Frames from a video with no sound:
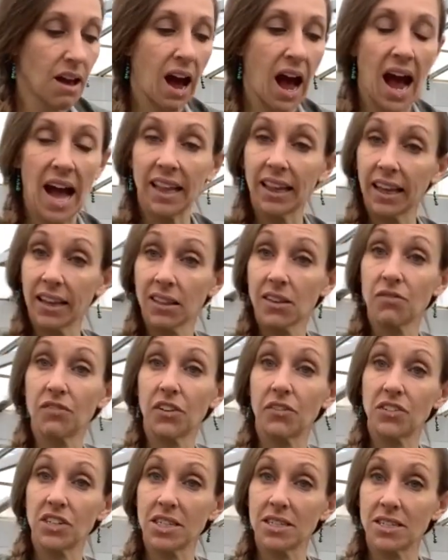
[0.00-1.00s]
I like the
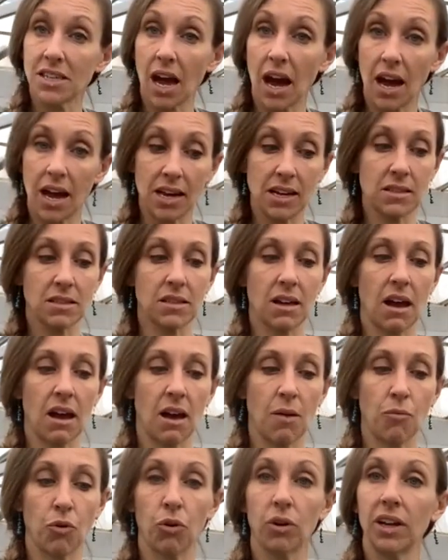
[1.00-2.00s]
50 size,
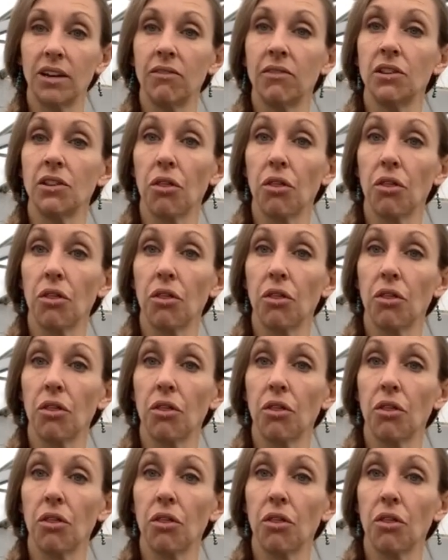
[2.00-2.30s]
or even